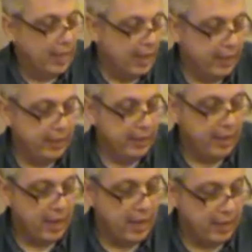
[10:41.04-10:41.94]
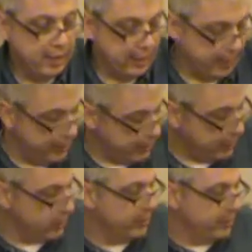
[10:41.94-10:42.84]
uh, these
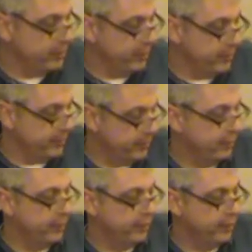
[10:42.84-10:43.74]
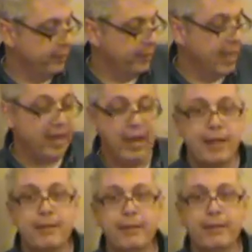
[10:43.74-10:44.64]
artists here are, and,
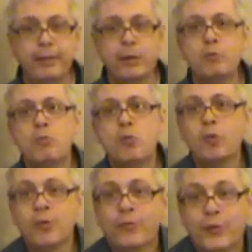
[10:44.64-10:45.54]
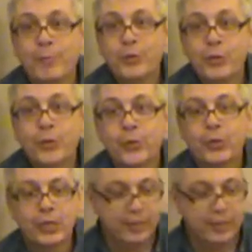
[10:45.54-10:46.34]
and there's more of them too.